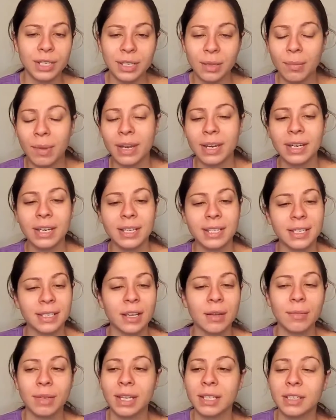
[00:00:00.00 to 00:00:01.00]
Somebody needs to
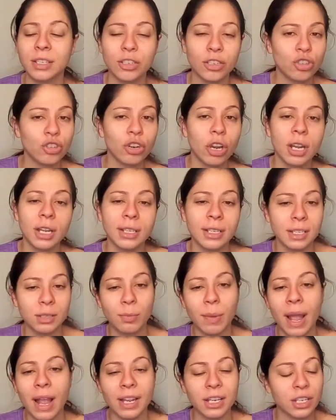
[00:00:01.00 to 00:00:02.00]
come get this truck and
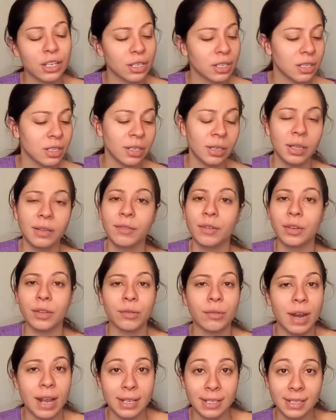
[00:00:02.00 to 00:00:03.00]
these packages and deliver
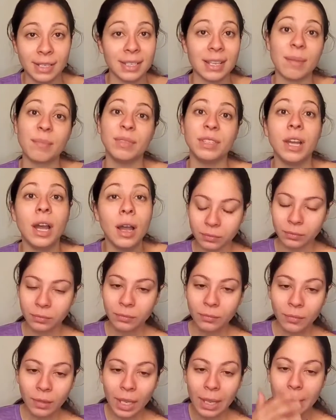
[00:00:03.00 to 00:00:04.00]
the rest because I'm done
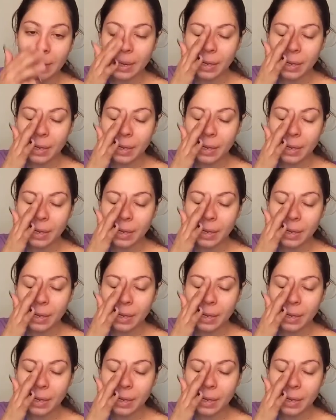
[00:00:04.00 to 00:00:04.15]
for the day.